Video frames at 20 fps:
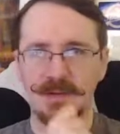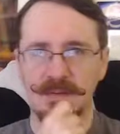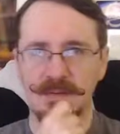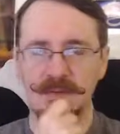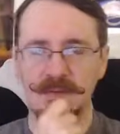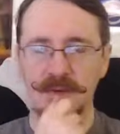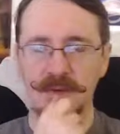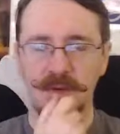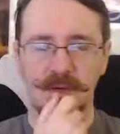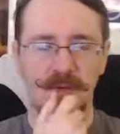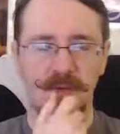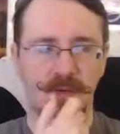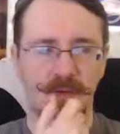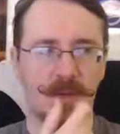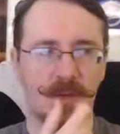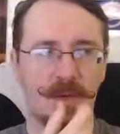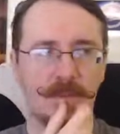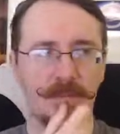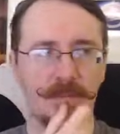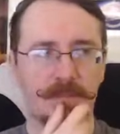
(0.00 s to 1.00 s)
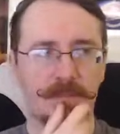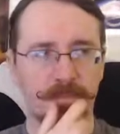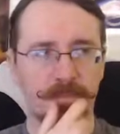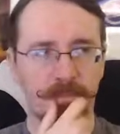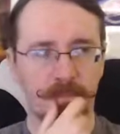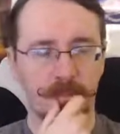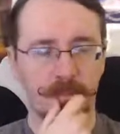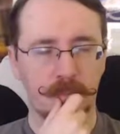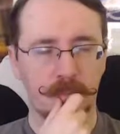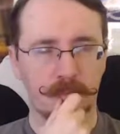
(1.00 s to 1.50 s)
I feel like I should.
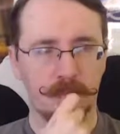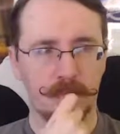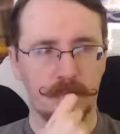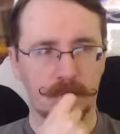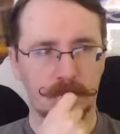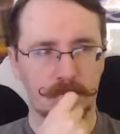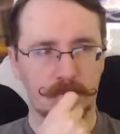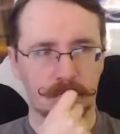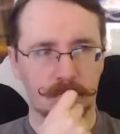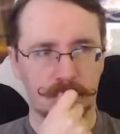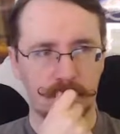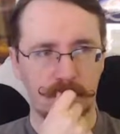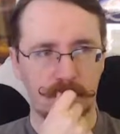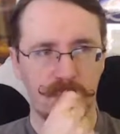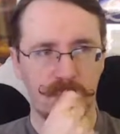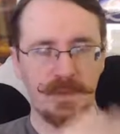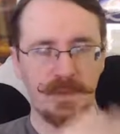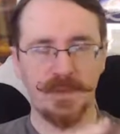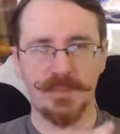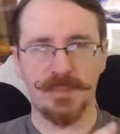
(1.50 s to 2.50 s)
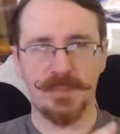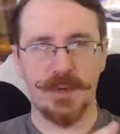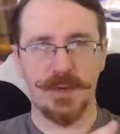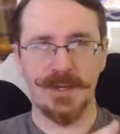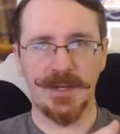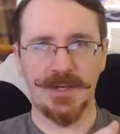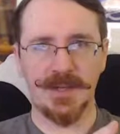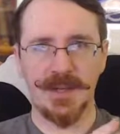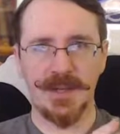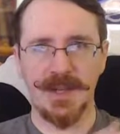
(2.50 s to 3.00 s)
Other than
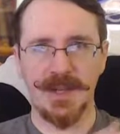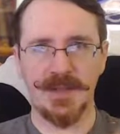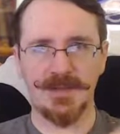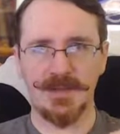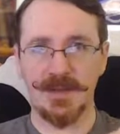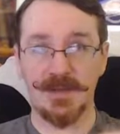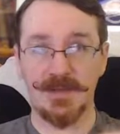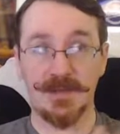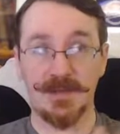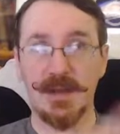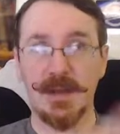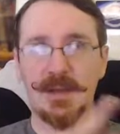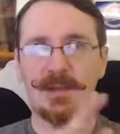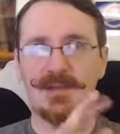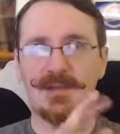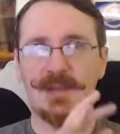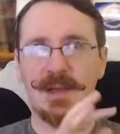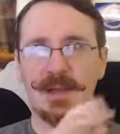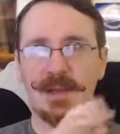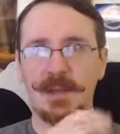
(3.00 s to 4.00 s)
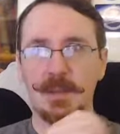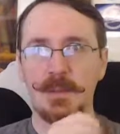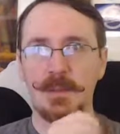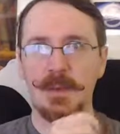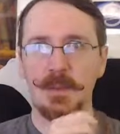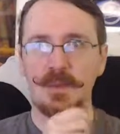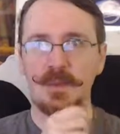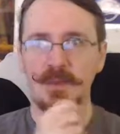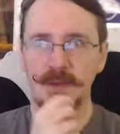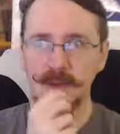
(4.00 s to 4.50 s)
Parting Glass, and that's not exactly a
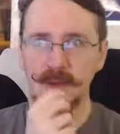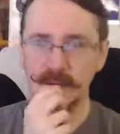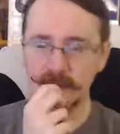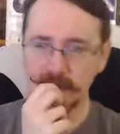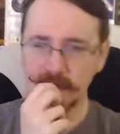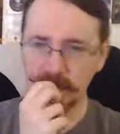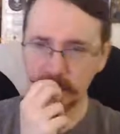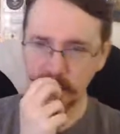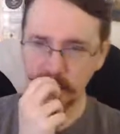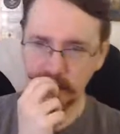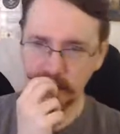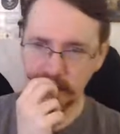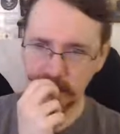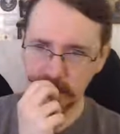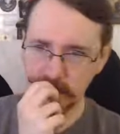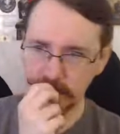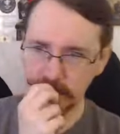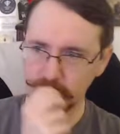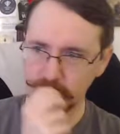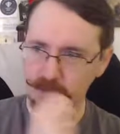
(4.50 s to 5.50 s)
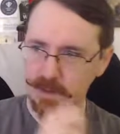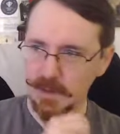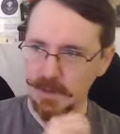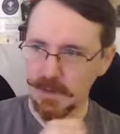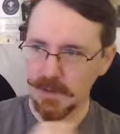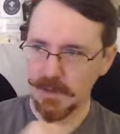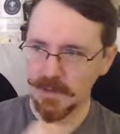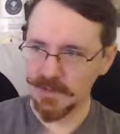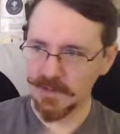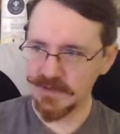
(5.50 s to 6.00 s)
pub shanty. That's more of a
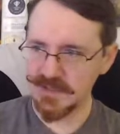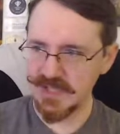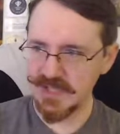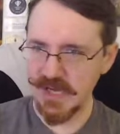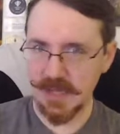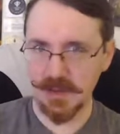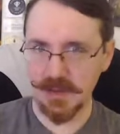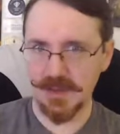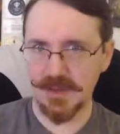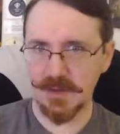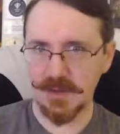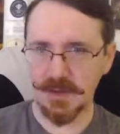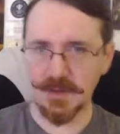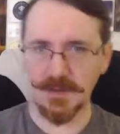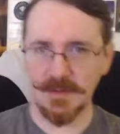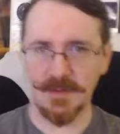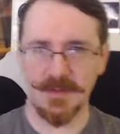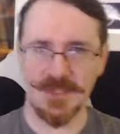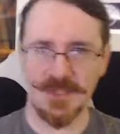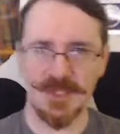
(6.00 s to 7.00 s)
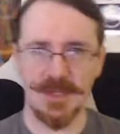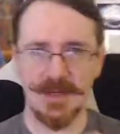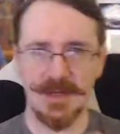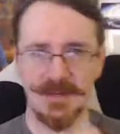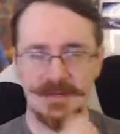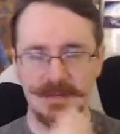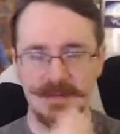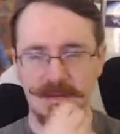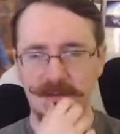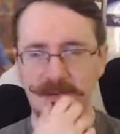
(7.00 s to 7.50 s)
death
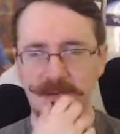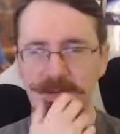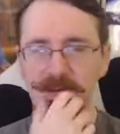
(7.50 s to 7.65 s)
shanty.